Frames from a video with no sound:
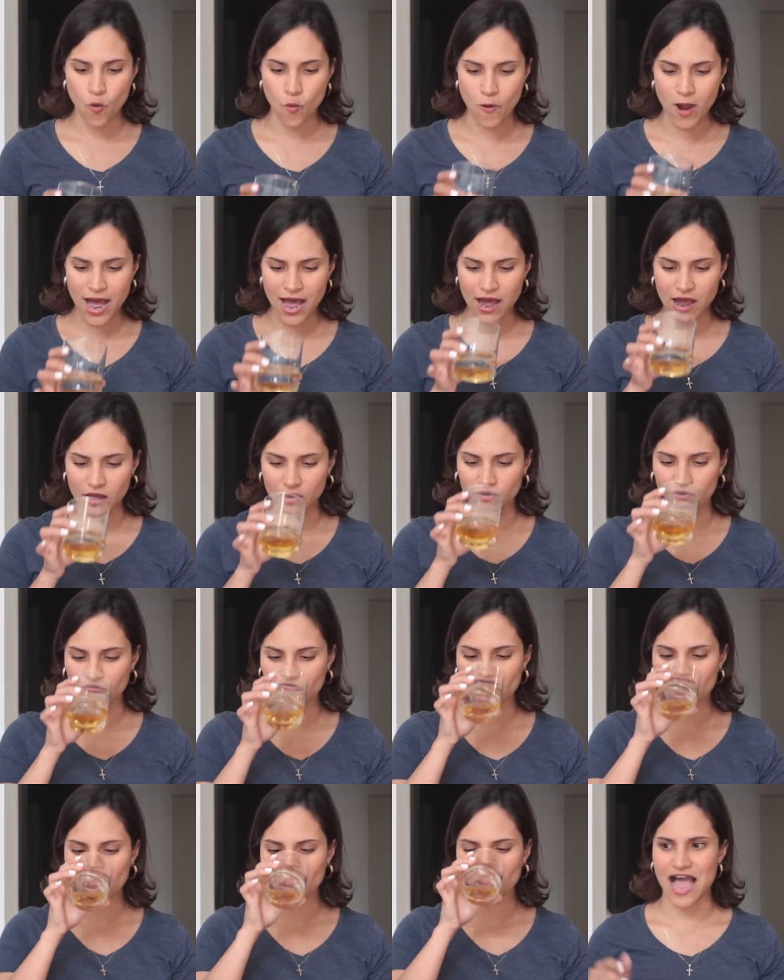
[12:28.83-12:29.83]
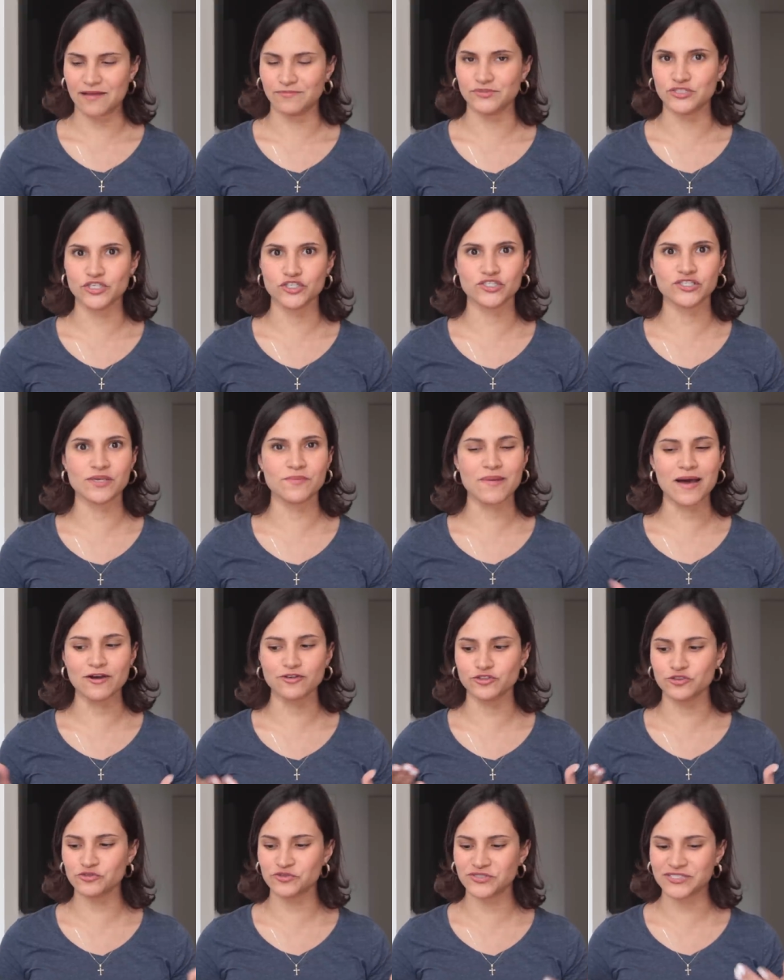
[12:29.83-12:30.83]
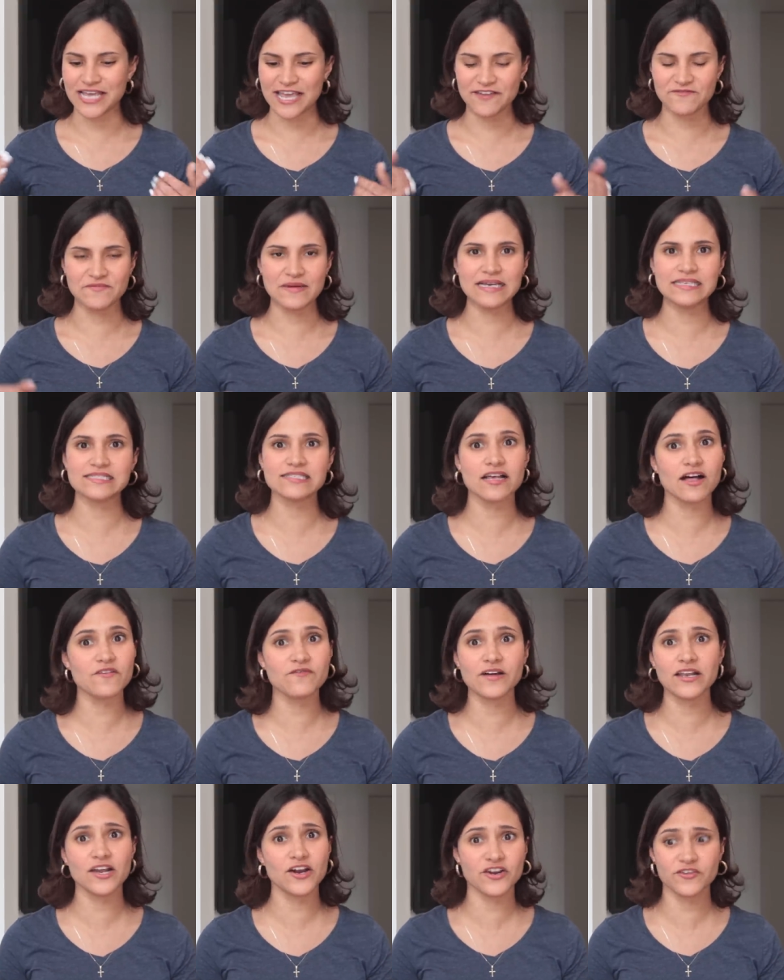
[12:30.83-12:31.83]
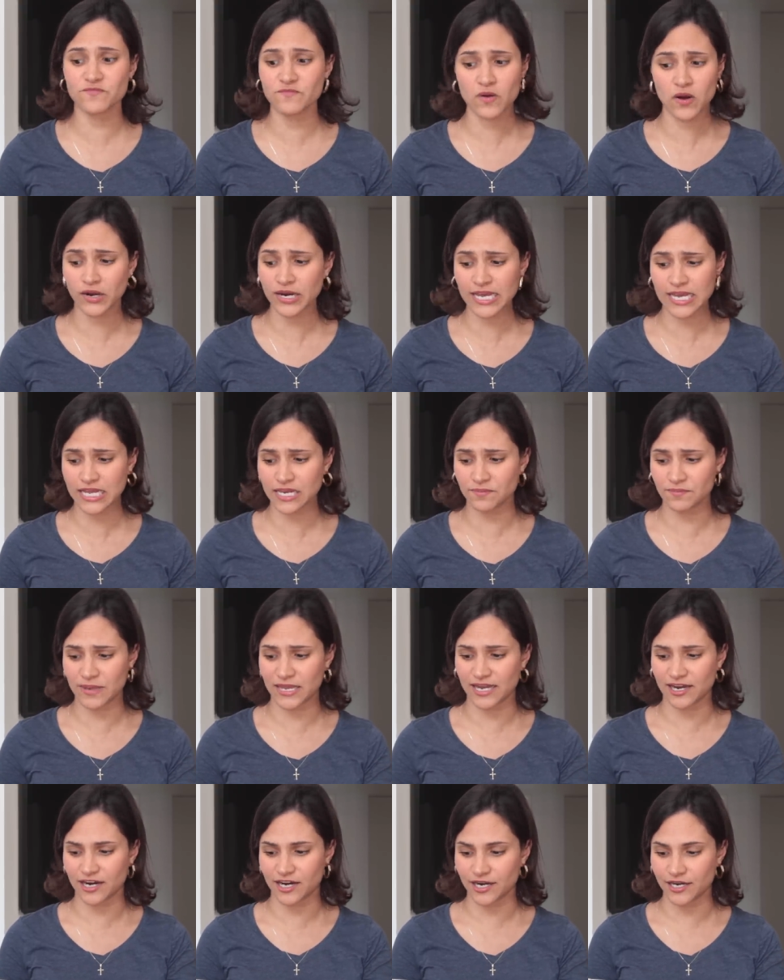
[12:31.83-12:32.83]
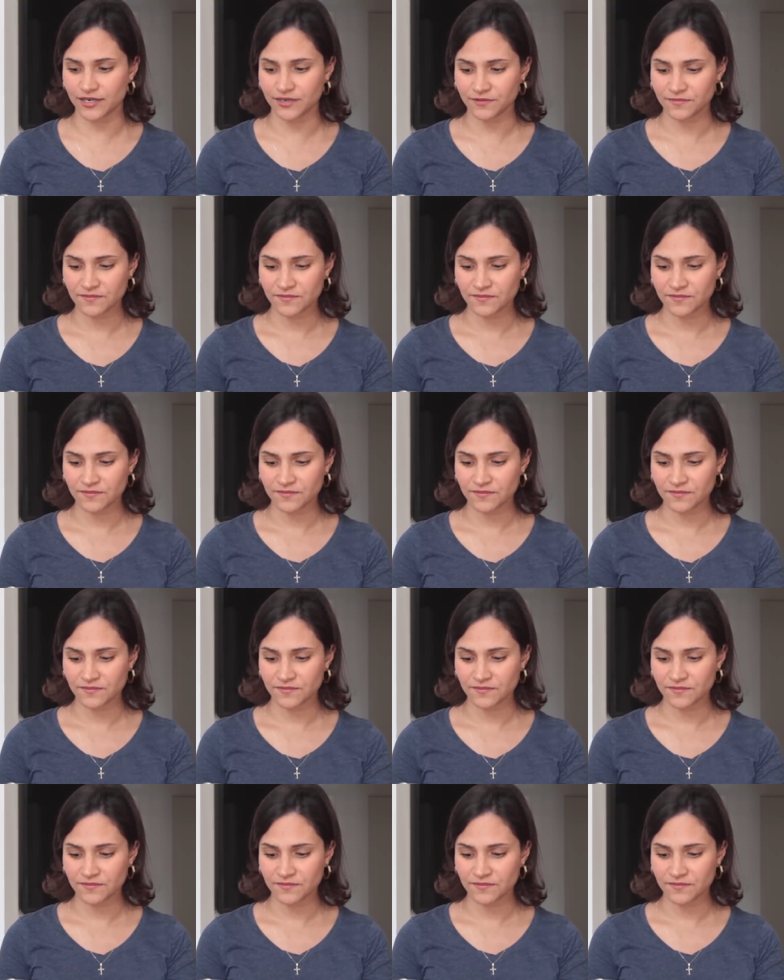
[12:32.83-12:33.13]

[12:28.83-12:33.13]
Wow, I'm just about to save myself a lot of money in beer.